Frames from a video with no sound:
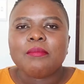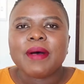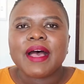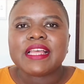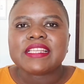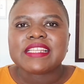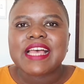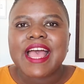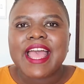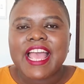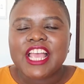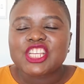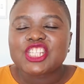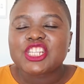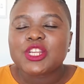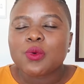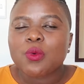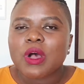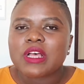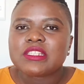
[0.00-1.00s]
But I
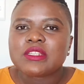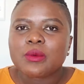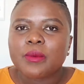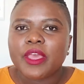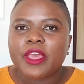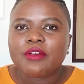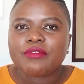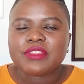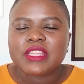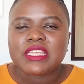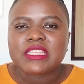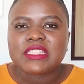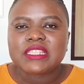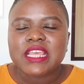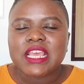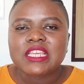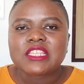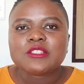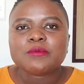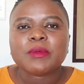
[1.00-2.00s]
actually was aware of these
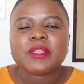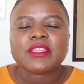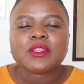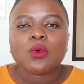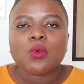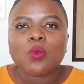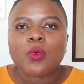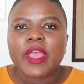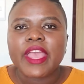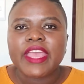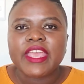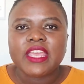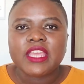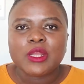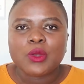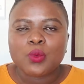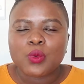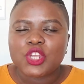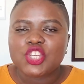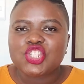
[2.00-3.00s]
things, but the way
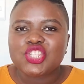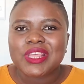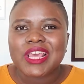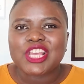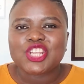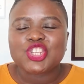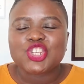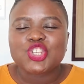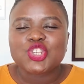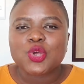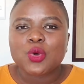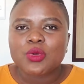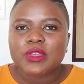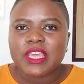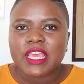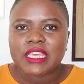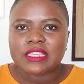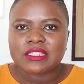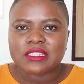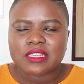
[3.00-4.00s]
in which they are
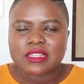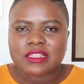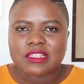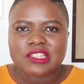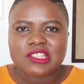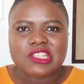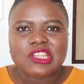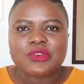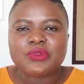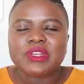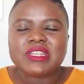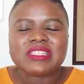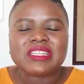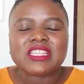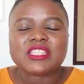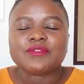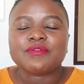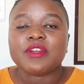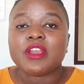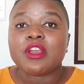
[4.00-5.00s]
showcased in the
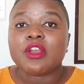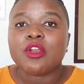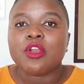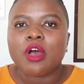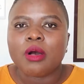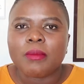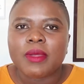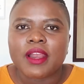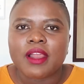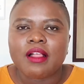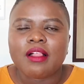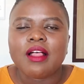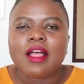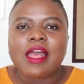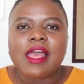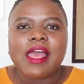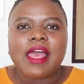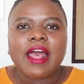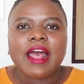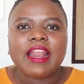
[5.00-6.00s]
series is phenomenal.
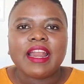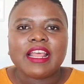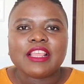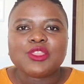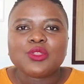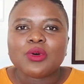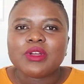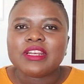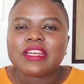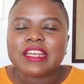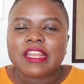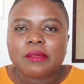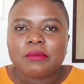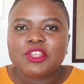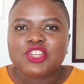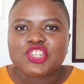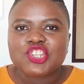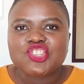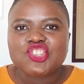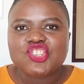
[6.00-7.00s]
And I thought,
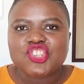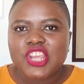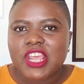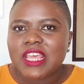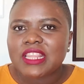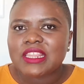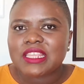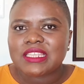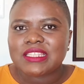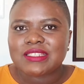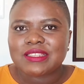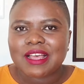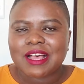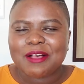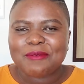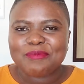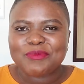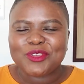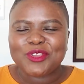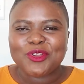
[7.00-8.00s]
let me just share these,
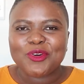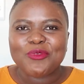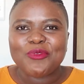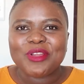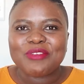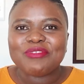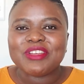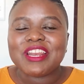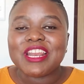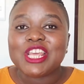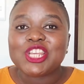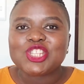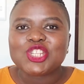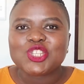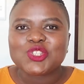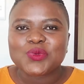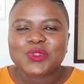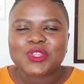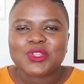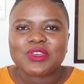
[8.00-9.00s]

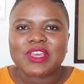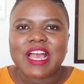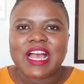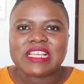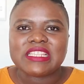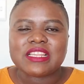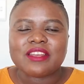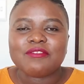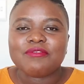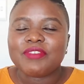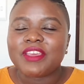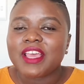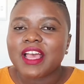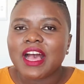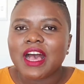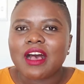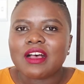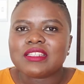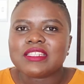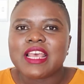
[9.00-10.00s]
revelations with you guys and
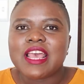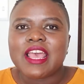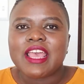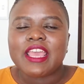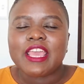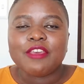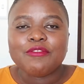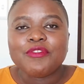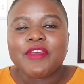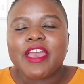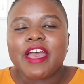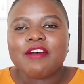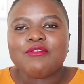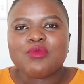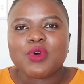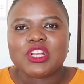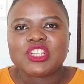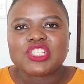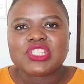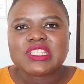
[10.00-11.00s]
figure out if you
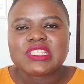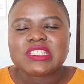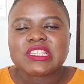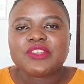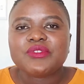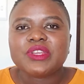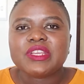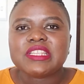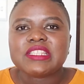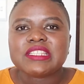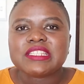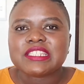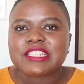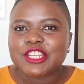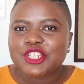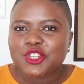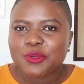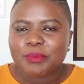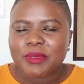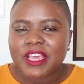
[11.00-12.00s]
have watched the series,
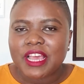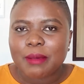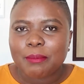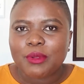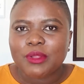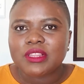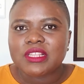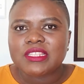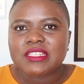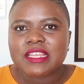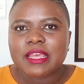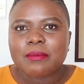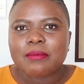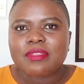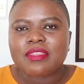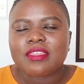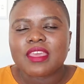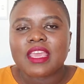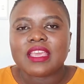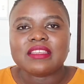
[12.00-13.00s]
did you pick up on the
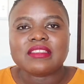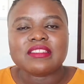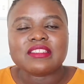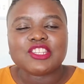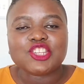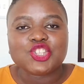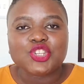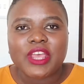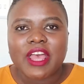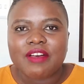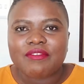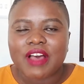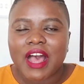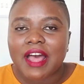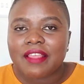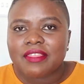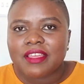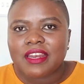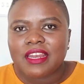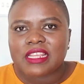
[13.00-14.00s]
same things? Did you have
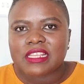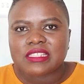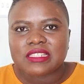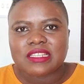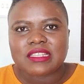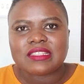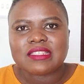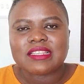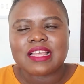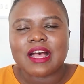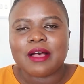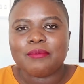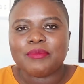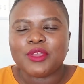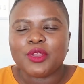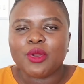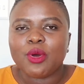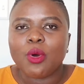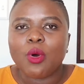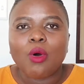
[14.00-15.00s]
other lessons,
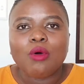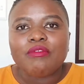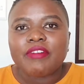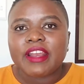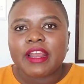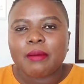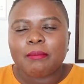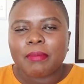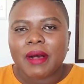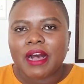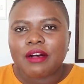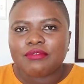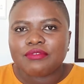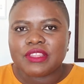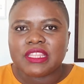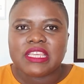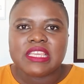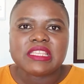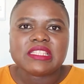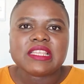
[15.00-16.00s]
over and above
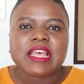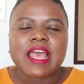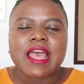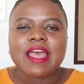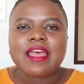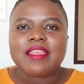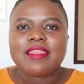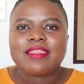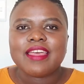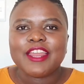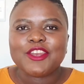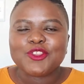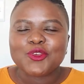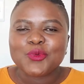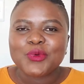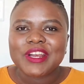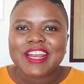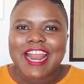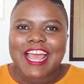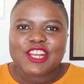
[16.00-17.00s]
these that
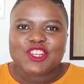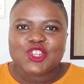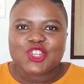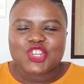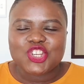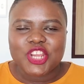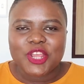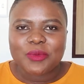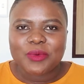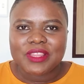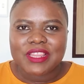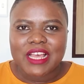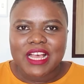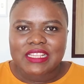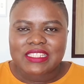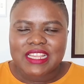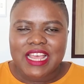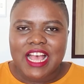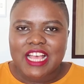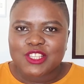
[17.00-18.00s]
you would like to share with
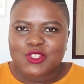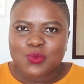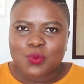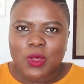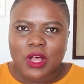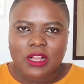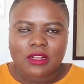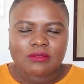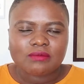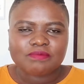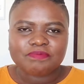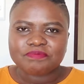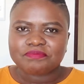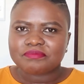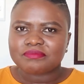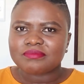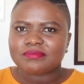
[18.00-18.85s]
us as well?